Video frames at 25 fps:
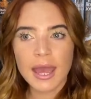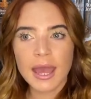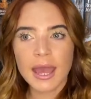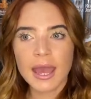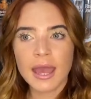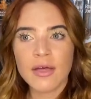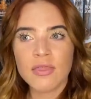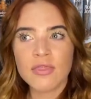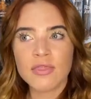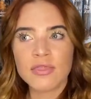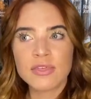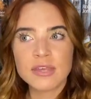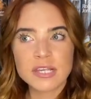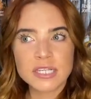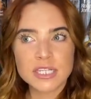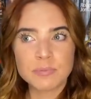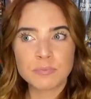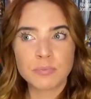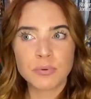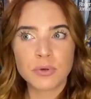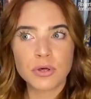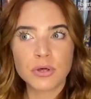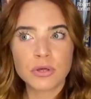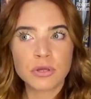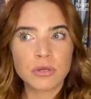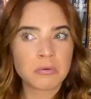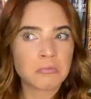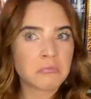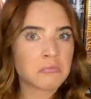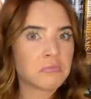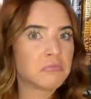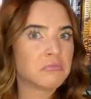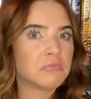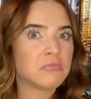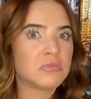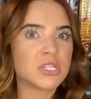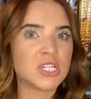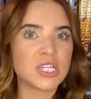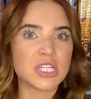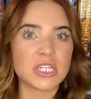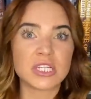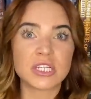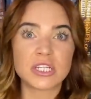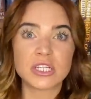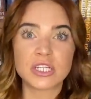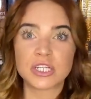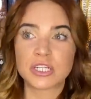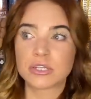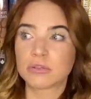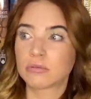And this book
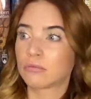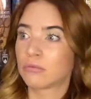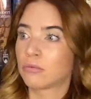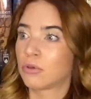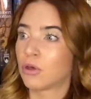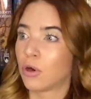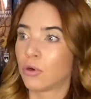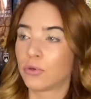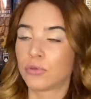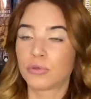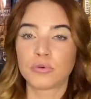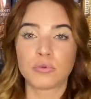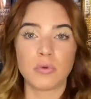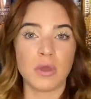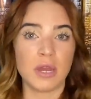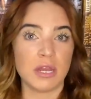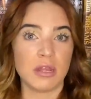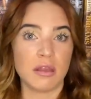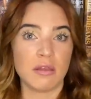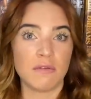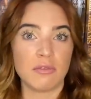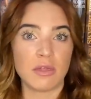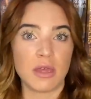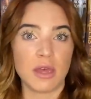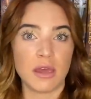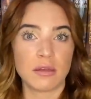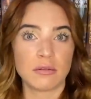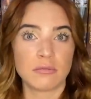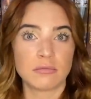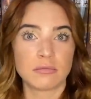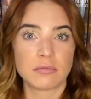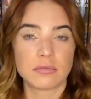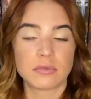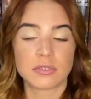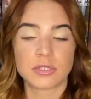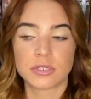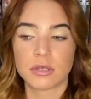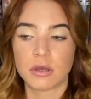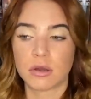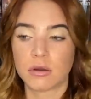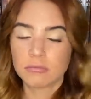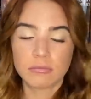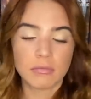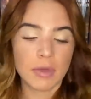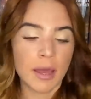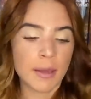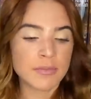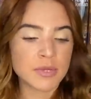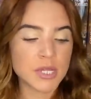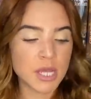didn't go through any of that. So
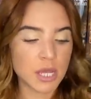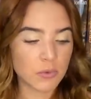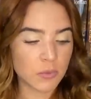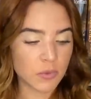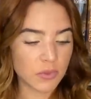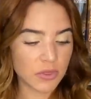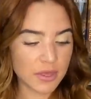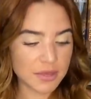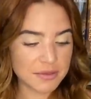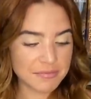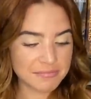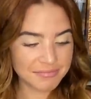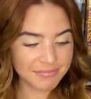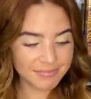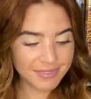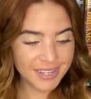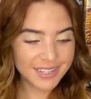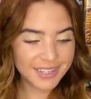I'm done with it.